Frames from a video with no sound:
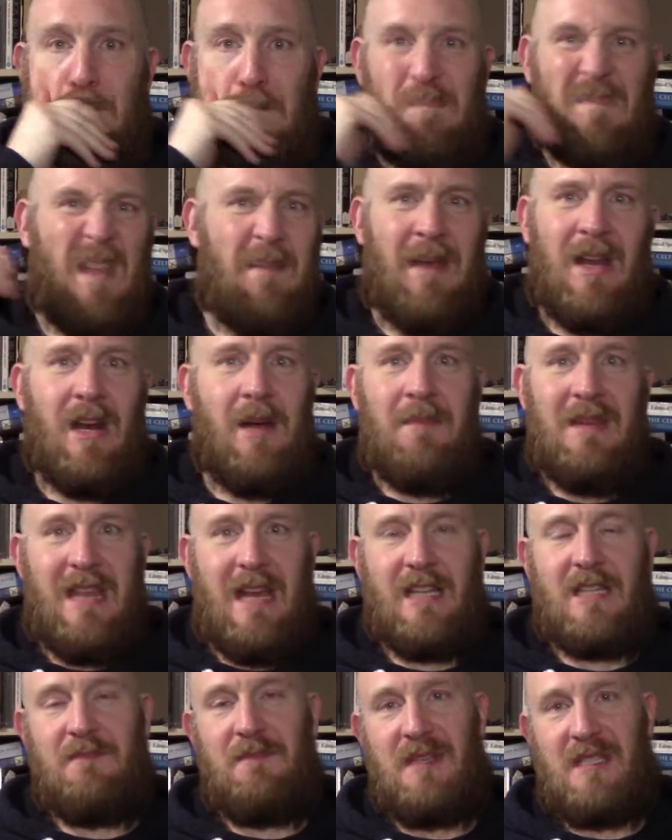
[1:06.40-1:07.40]
They may not be
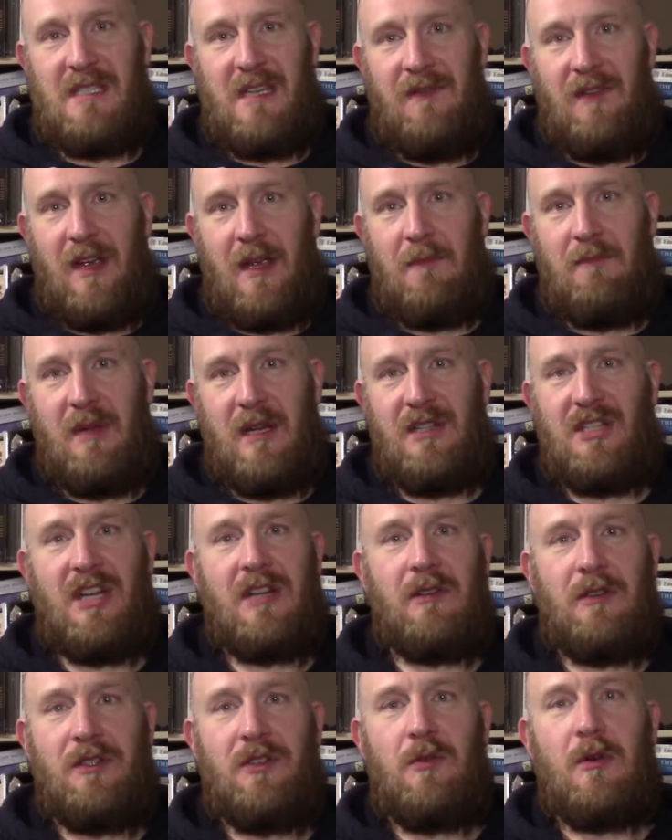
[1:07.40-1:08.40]
that specific, but
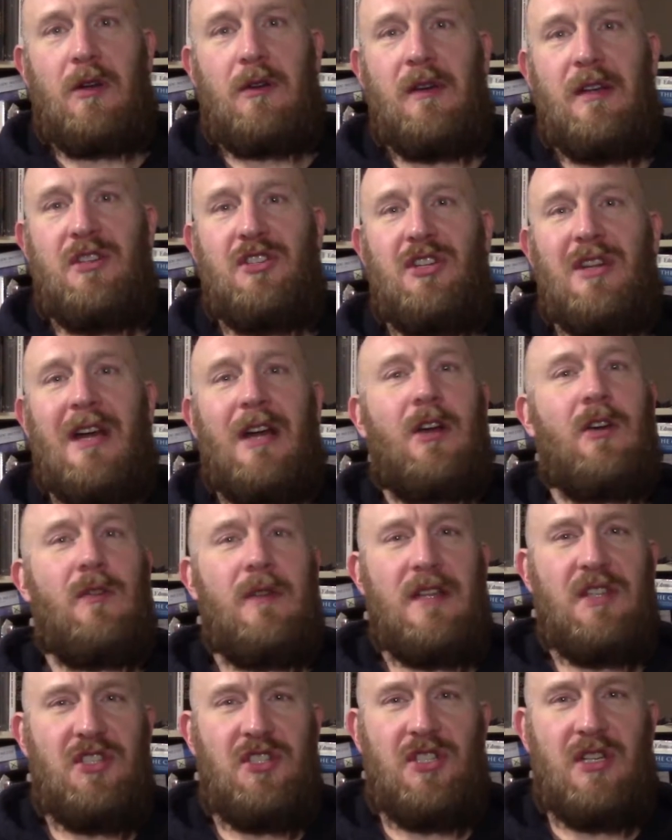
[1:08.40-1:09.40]
generally to a
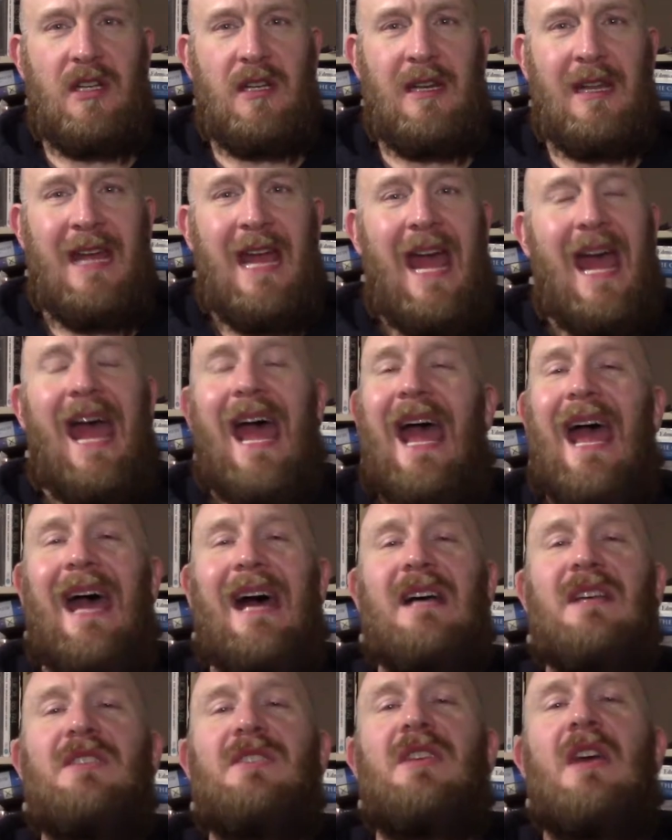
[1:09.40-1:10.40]
Christian
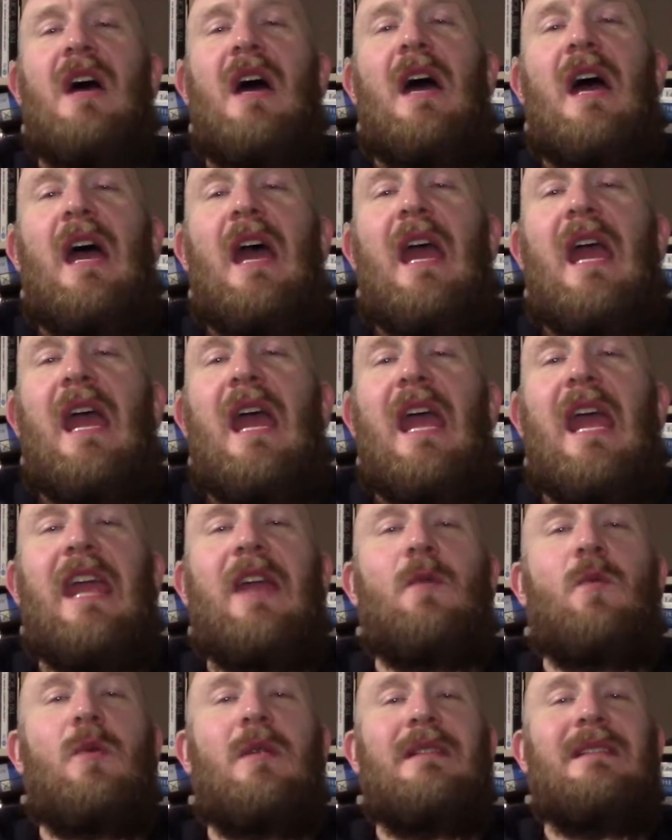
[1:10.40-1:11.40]
has
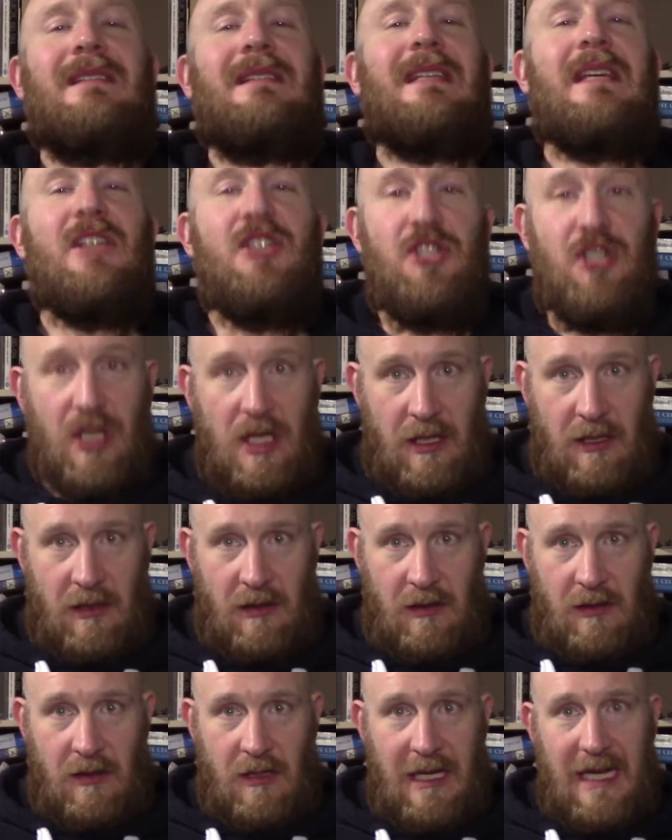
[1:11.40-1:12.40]
a
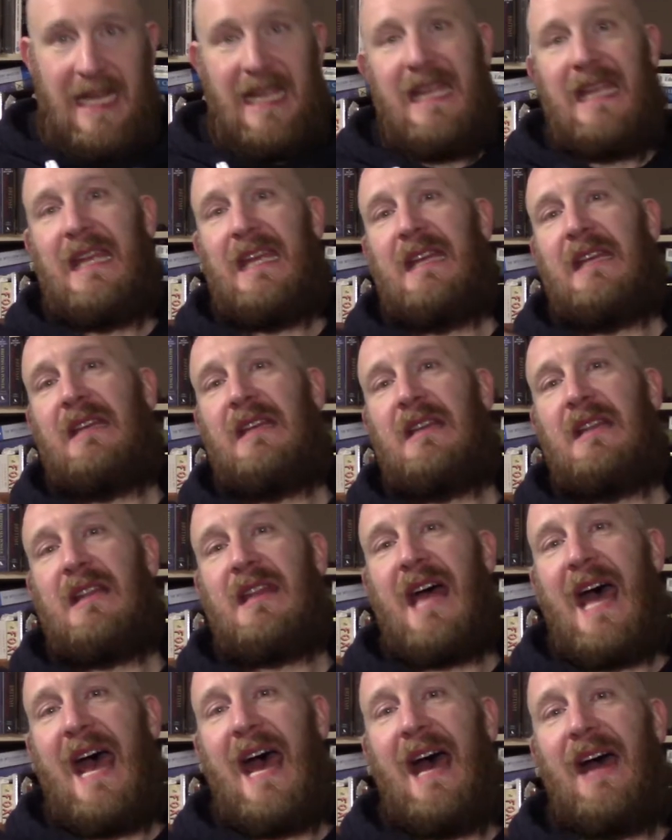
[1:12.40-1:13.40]
religion in
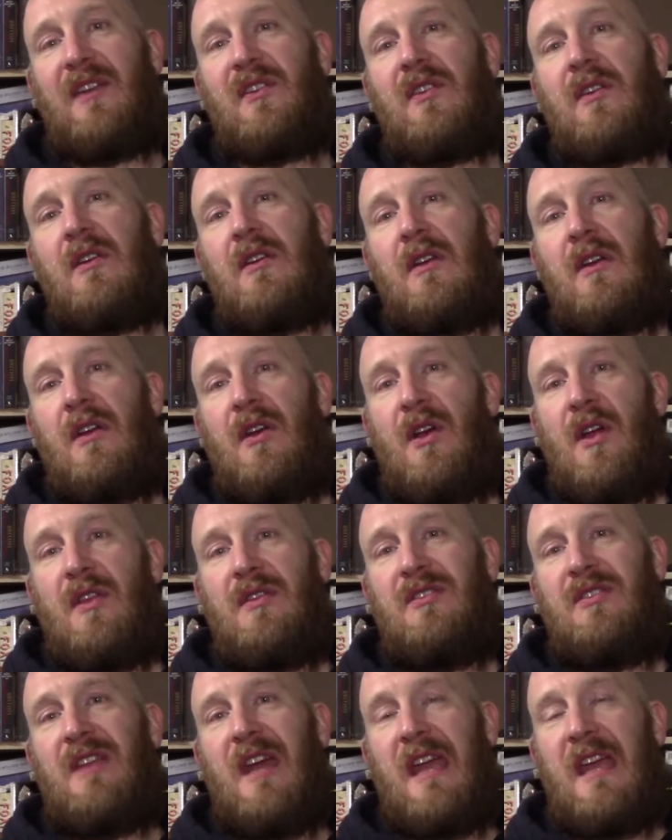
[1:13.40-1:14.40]
that
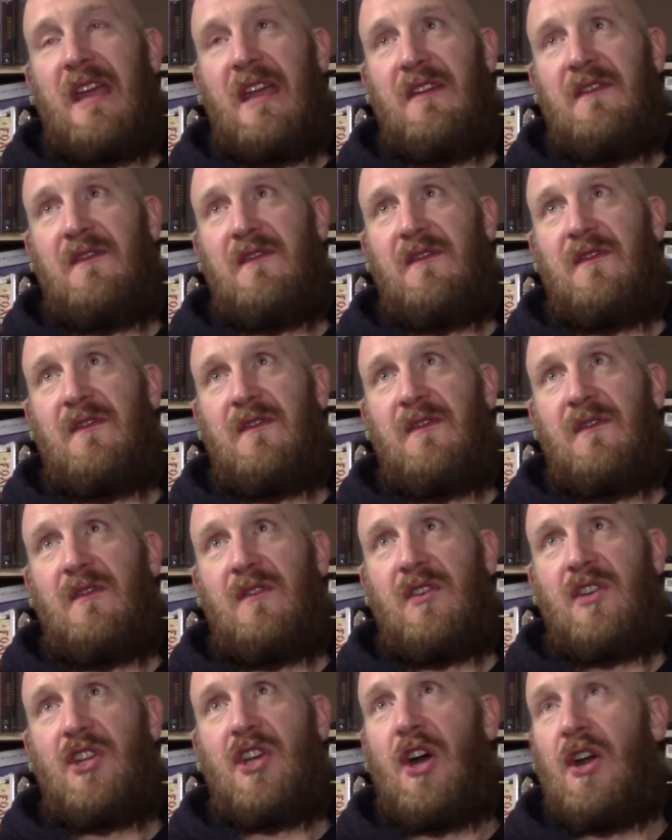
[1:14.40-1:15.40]
they've
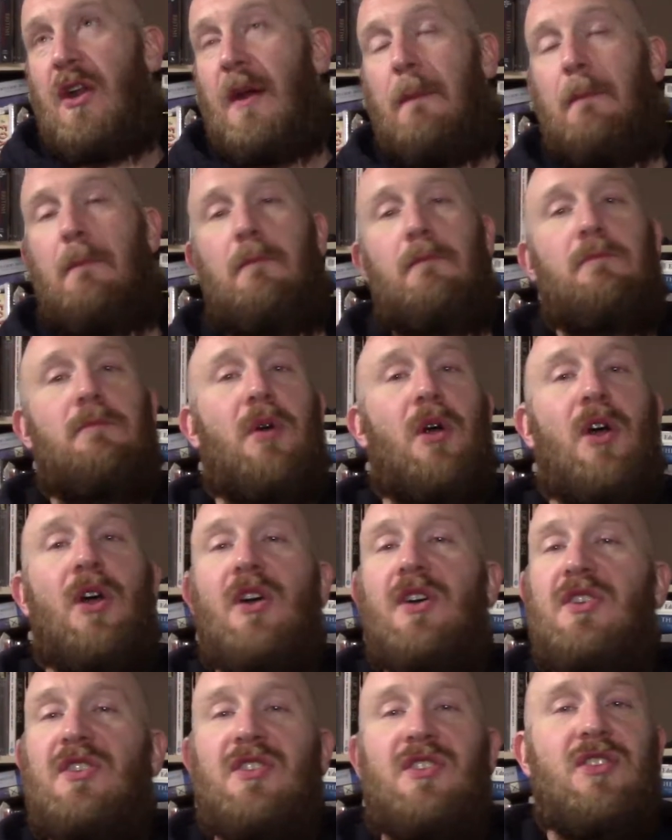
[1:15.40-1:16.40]
got a
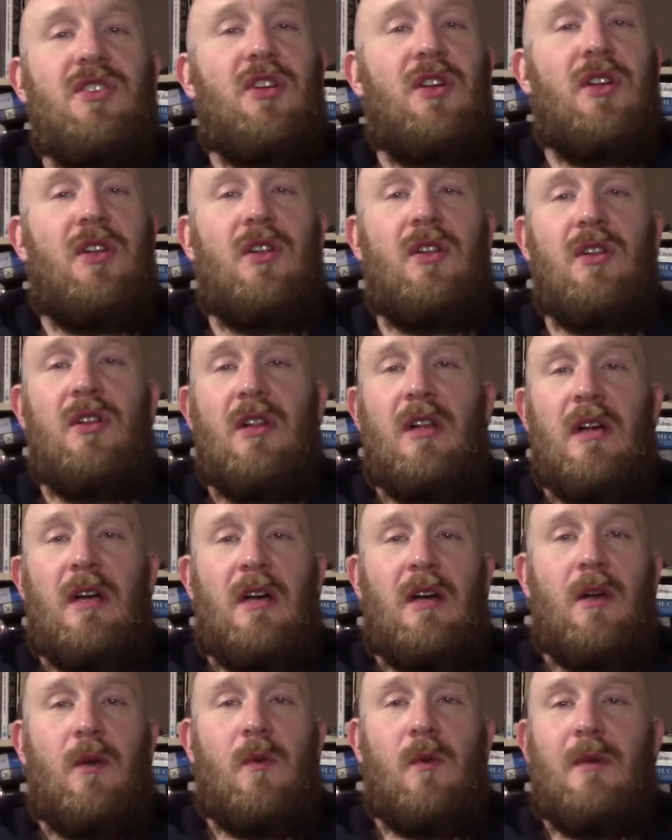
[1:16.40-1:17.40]
personal
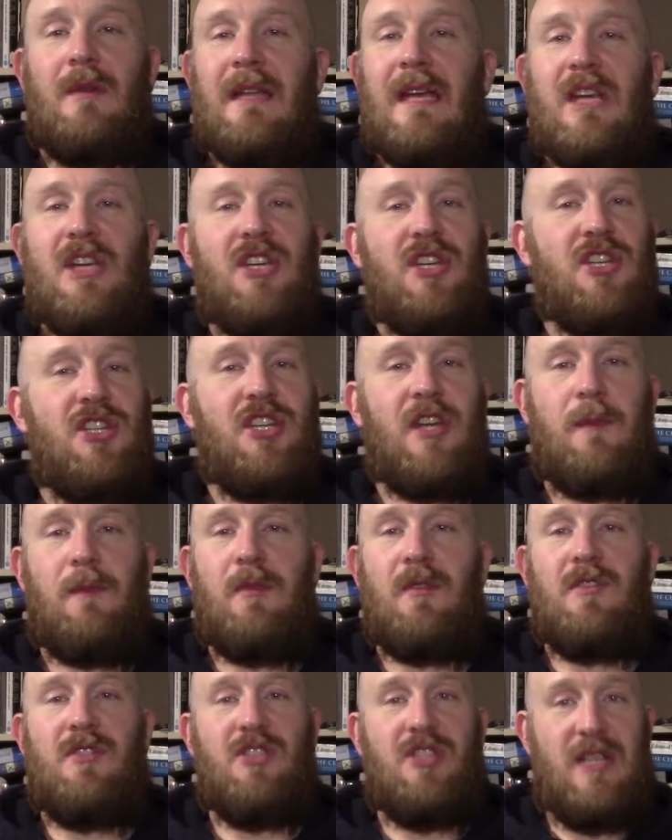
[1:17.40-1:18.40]
relationship
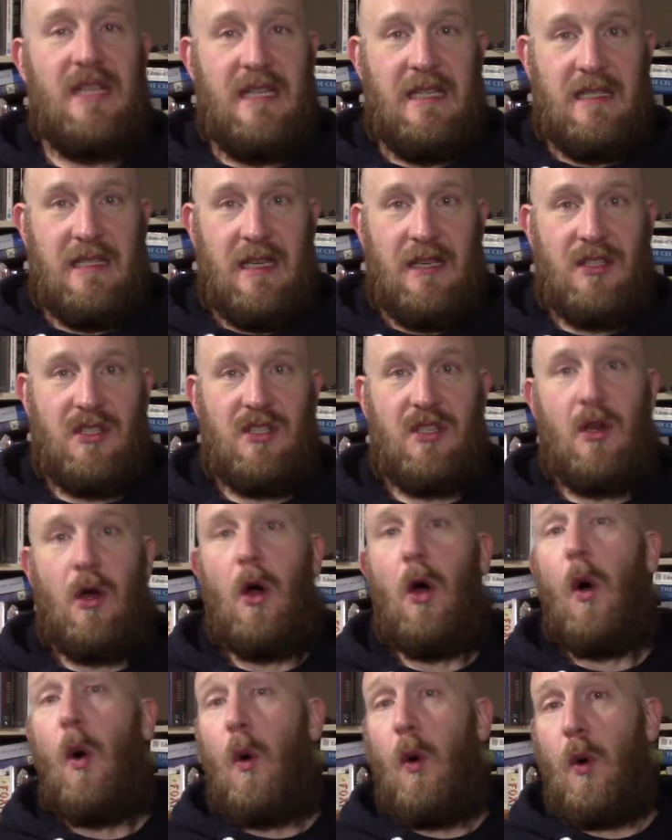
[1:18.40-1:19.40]
with Jesus,
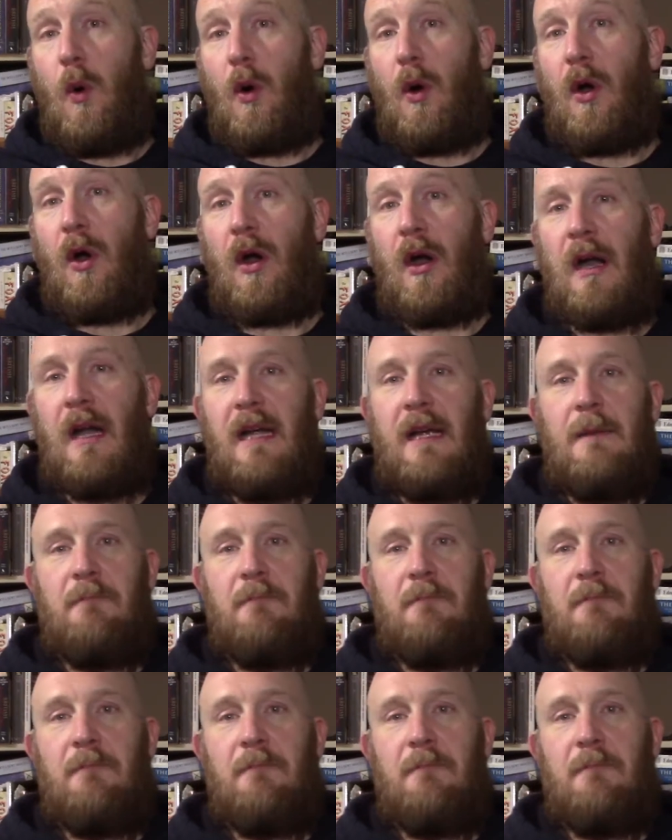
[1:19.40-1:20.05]
or